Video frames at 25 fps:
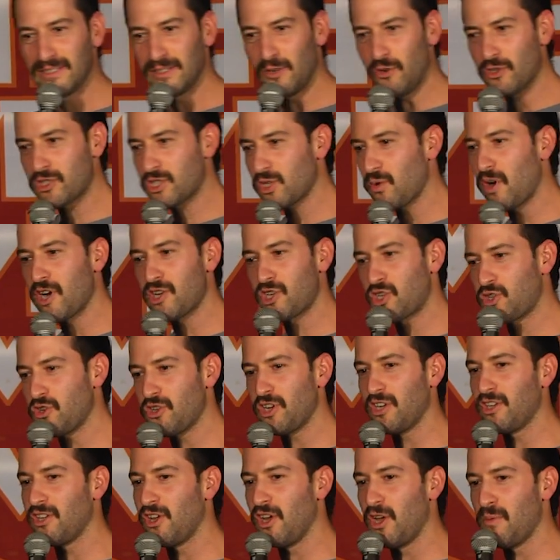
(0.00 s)
Also, I
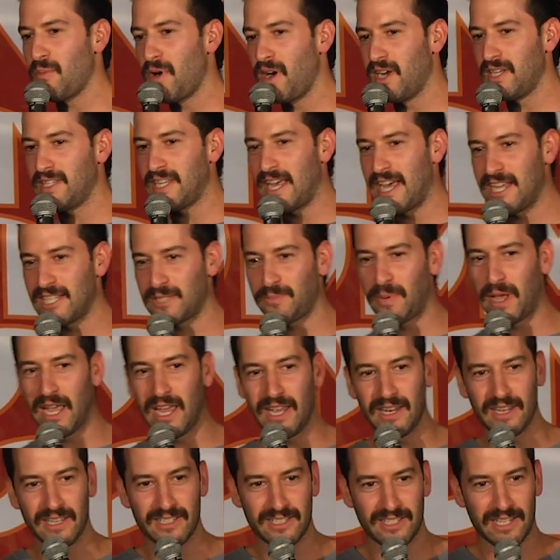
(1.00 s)
shouldn't know my dad's
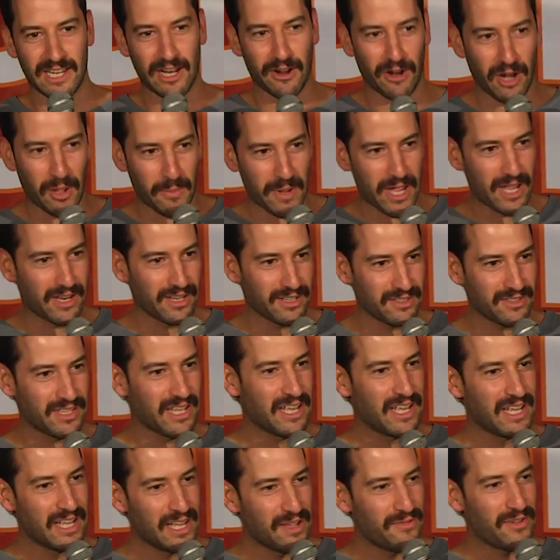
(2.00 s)
penis, you know what I mean?
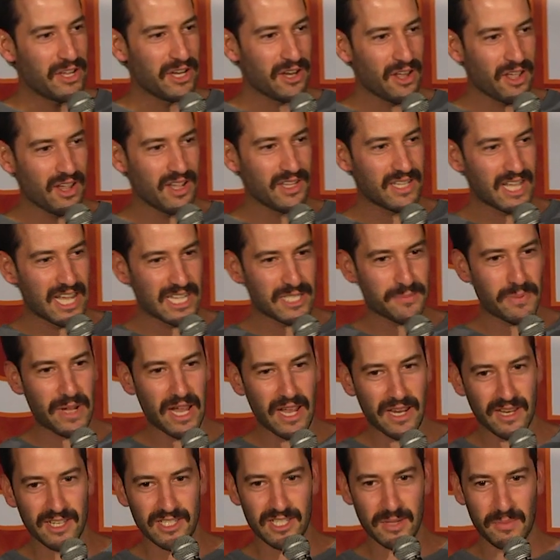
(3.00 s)
If you know your dad's
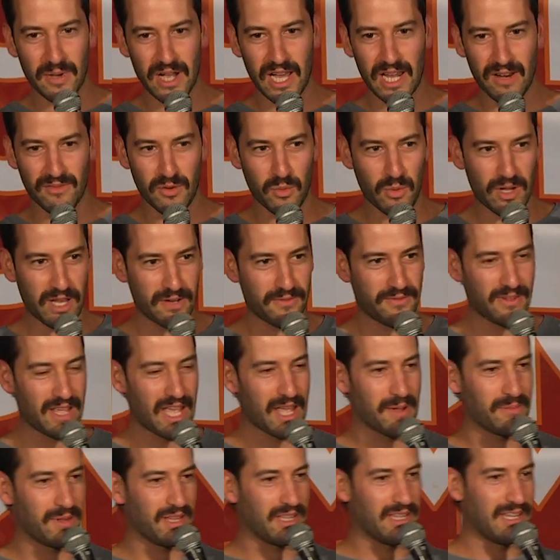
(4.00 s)
penis, you're part of a weird
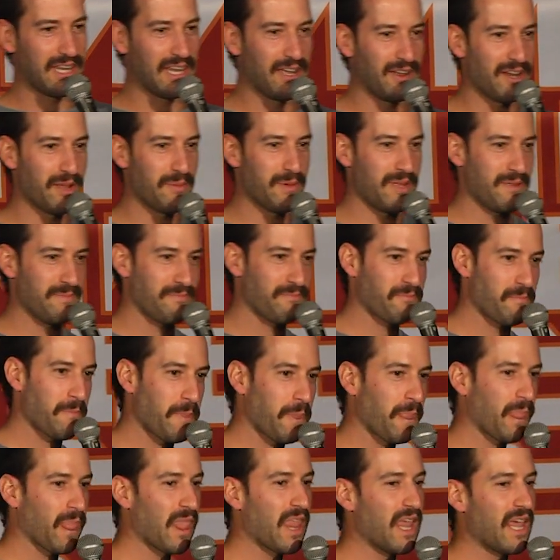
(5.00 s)
family, you know what I mean?
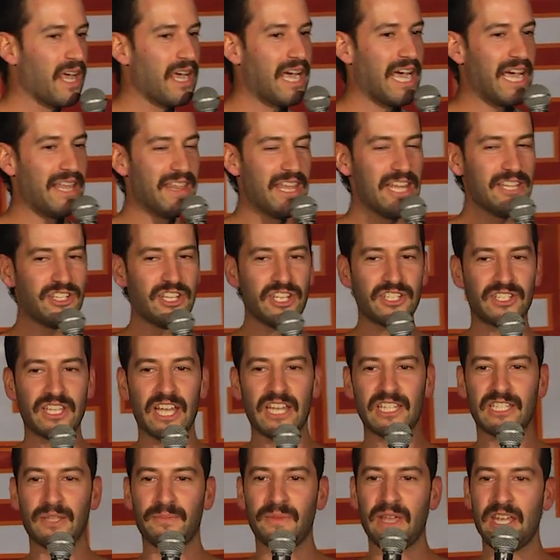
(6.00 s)
And then she
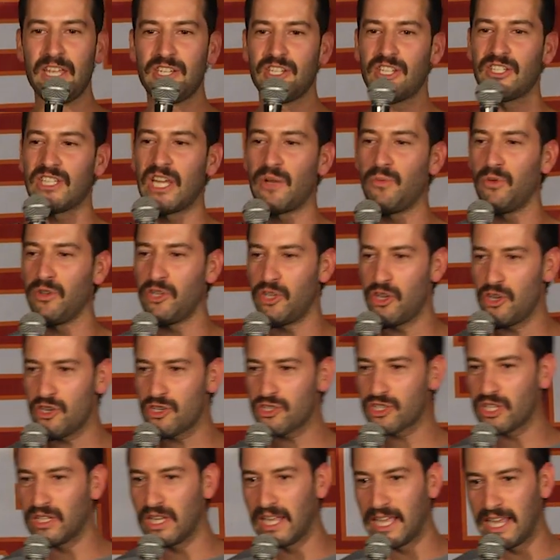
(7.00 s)
said, well,
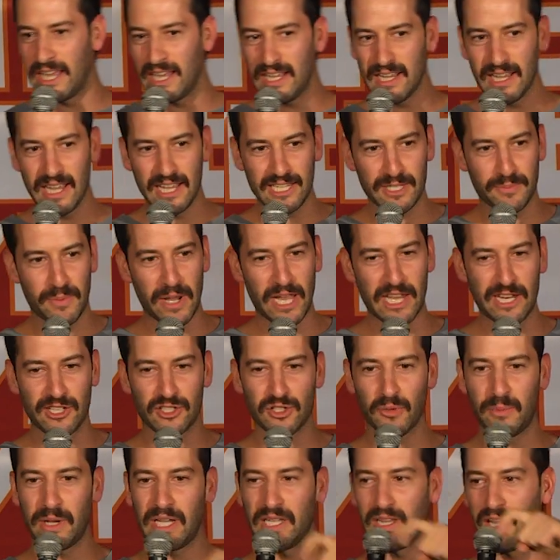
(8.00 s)
usually his
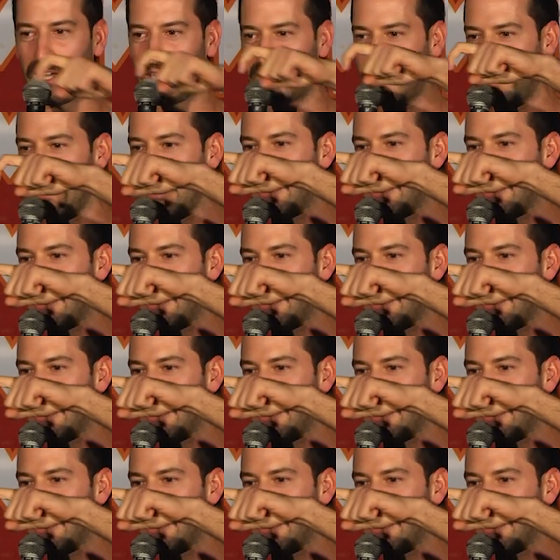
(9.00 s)
penis will be like